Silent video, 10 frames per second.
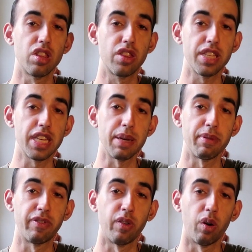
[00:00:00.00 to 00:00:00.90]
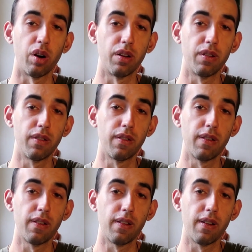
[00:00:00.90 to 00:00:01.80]
the year before.
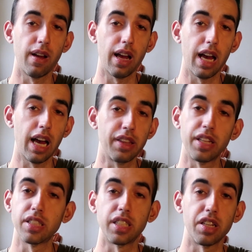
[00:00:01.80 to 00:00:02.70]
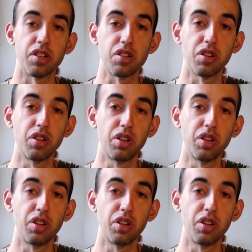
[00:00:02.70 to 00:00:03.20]
And then it just ends.